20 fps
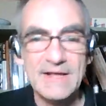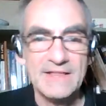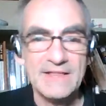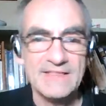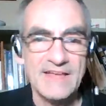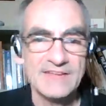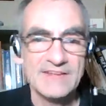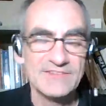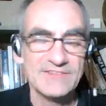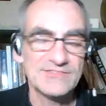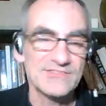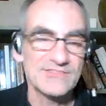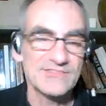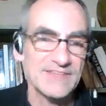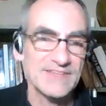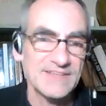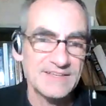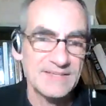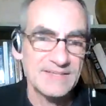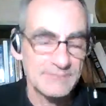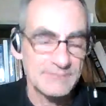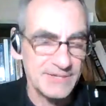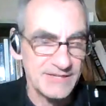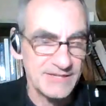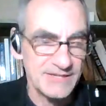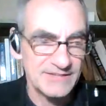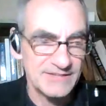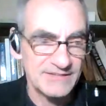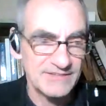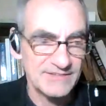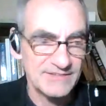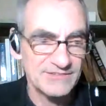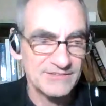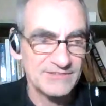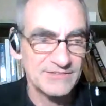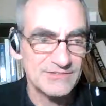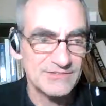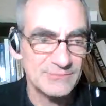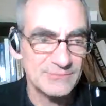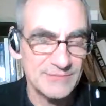That is Inky Pinkies
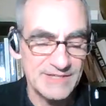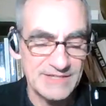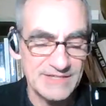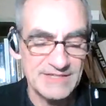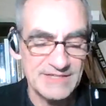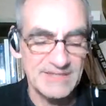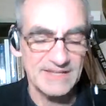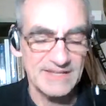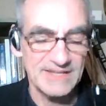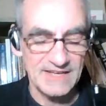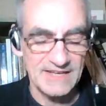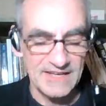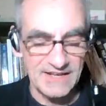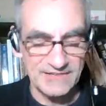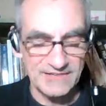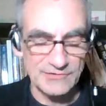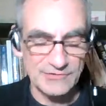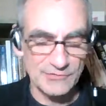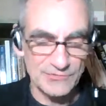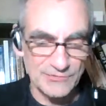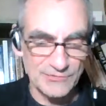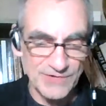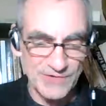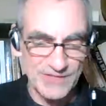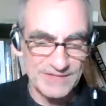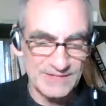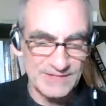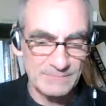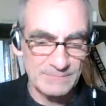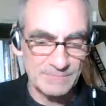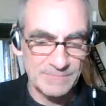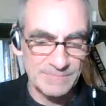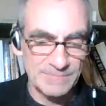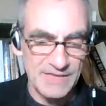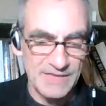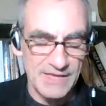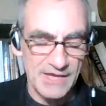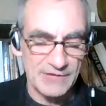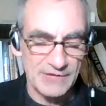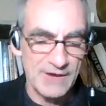to me, it's a riddle.
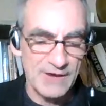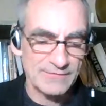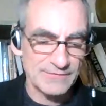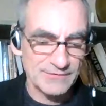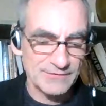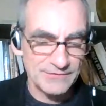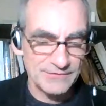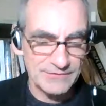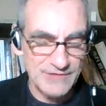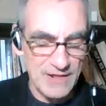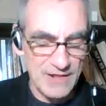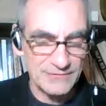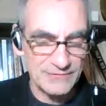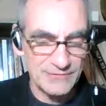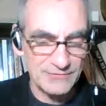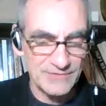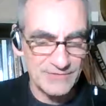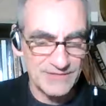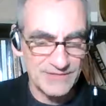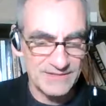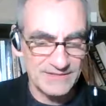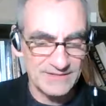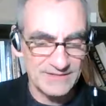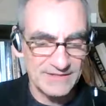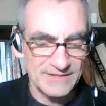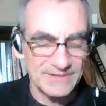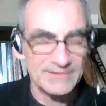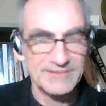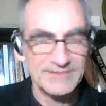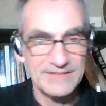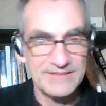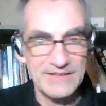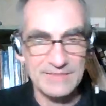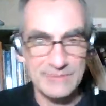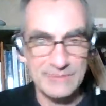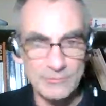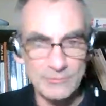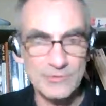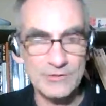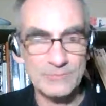You have to solve the riddle to get
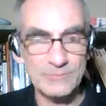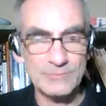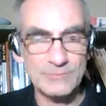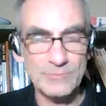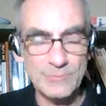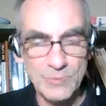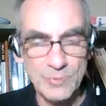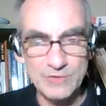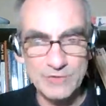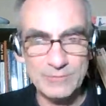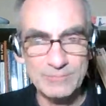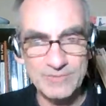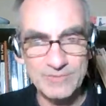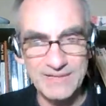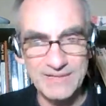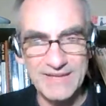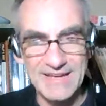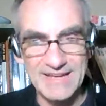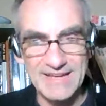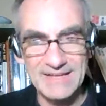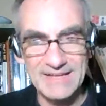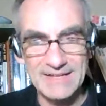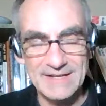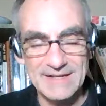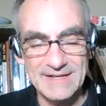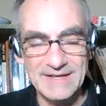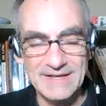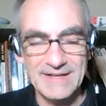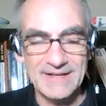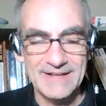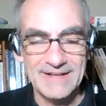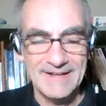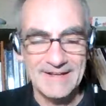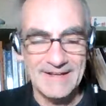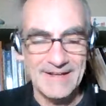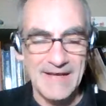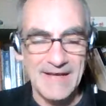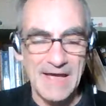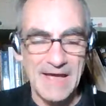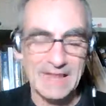the word wordplay.
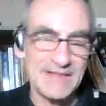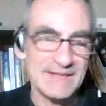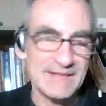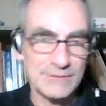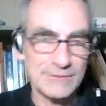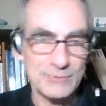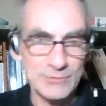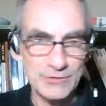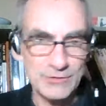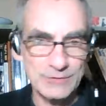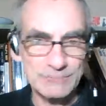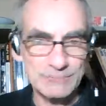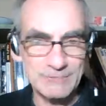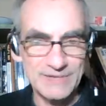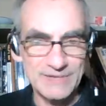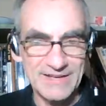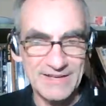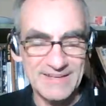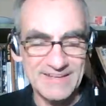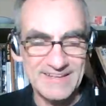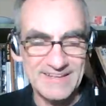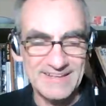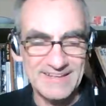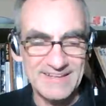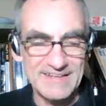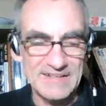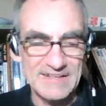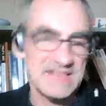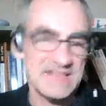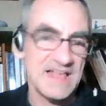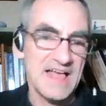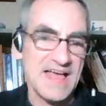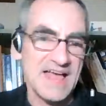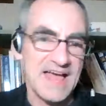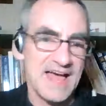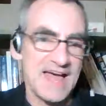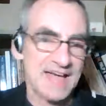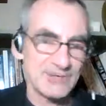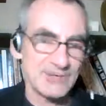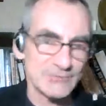I like the wordplay,
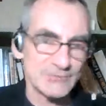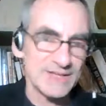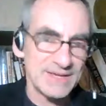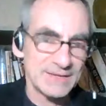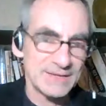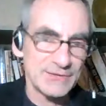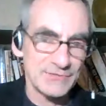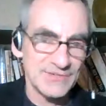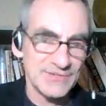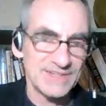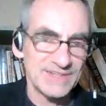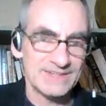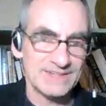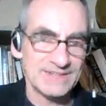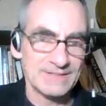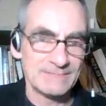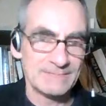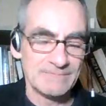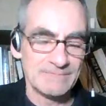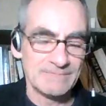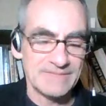I don't like the riddle.